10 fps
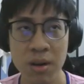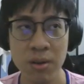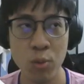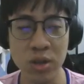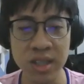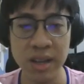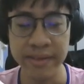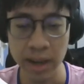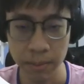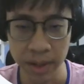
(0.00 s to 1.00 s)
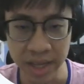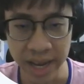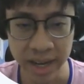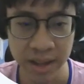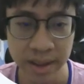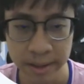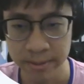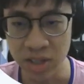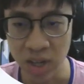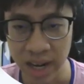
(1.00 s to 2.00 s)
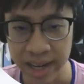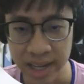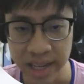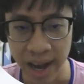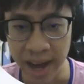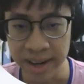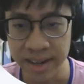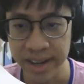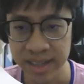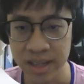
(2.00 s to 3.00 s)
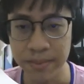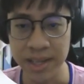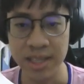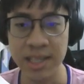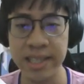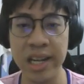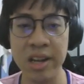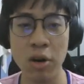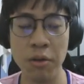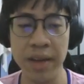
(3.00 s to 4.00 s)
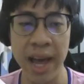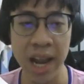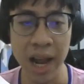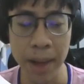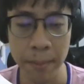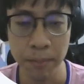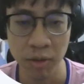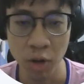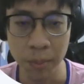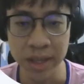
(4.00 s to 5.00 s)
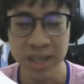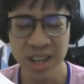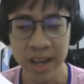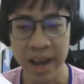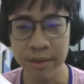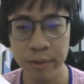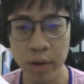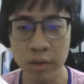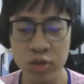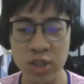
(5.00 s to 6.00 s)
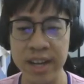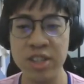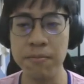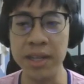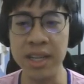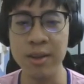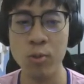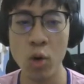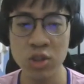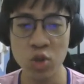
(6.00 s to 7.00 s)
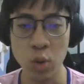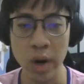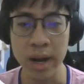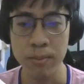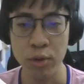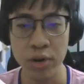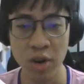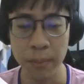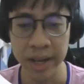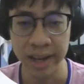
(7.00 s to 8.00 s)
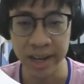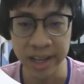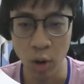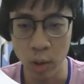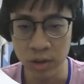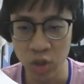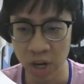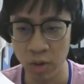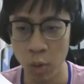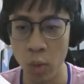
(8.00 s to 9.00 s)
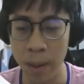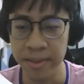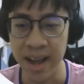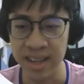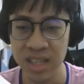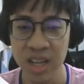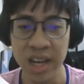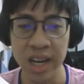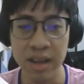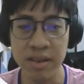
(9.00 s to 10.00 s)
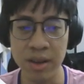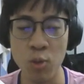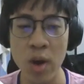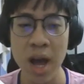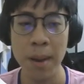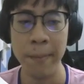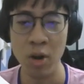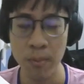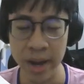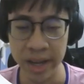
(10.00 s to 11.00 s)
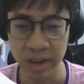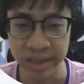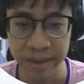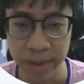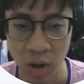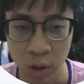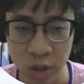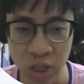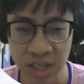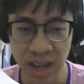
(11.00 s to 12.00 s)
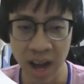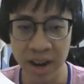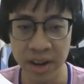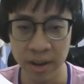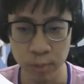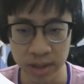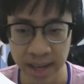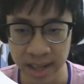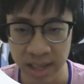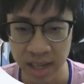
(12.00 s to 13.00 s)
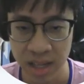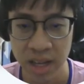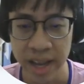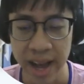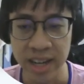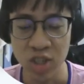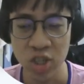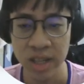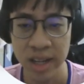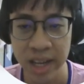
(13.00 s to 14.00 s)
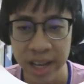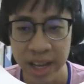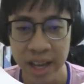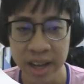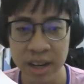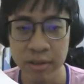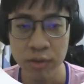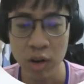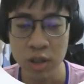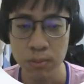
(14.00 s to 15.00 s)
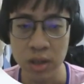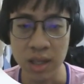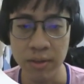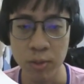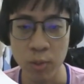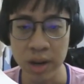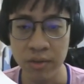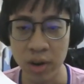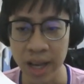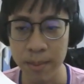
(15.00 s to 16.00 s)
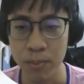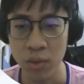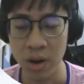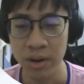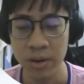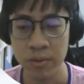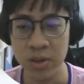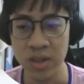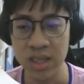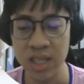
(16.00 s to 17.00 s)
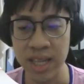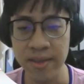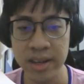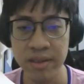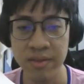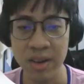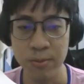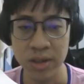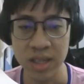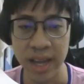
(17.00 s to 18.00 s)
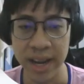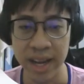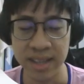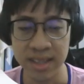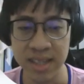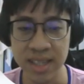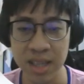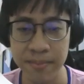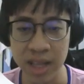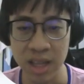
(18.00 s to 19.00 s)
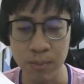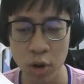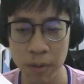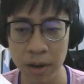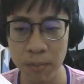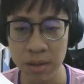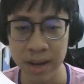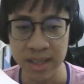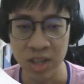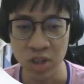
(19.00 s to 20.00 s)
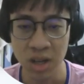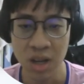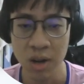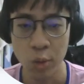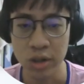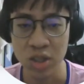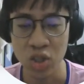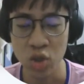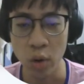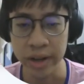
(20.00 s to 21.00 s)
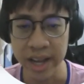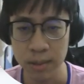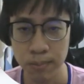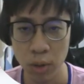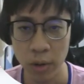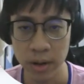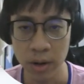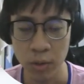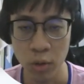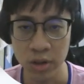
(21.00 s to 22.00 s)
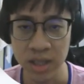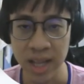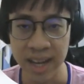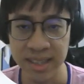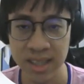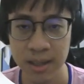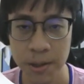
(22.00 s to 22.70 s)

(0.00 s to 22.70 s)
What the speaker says: wasn't available yet, which likely underestimates the ceiling of LLM performance. And fourth, ChatGPT was trained predominantly on general web text, leaving rare biomedical terminologies underrepresented. Additionally, the false positive rate for CamProd reaches 75%, and systematic prompt optimization was not explored across tasks.